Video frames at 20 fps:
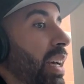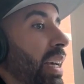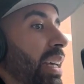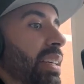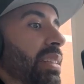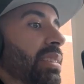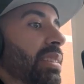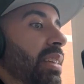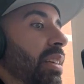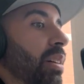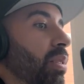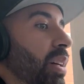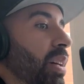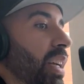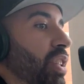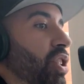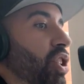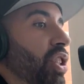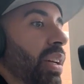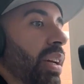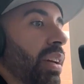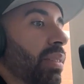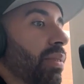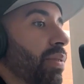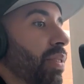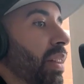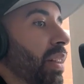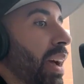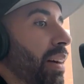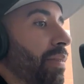He still gets shit
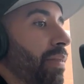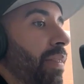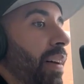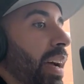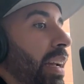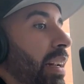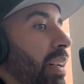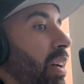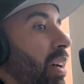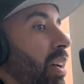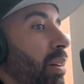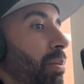for that fight.